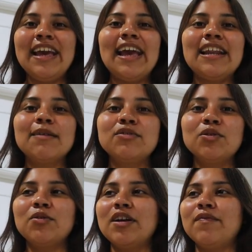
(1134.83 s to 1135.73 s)
And I'm
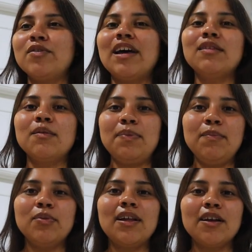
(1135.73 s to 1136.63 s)
so grateful that the
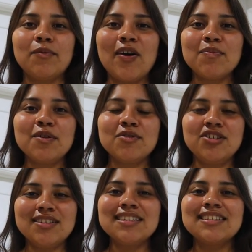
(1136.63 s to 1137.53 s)
people like around me were
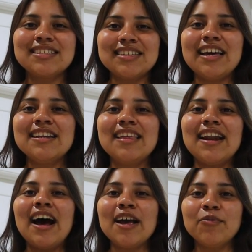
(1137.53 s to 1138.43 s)
just as excited
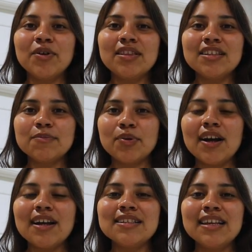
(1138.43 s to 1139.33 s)
that I won this
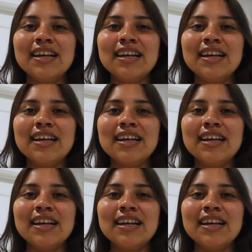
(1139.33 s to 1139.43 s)
prize.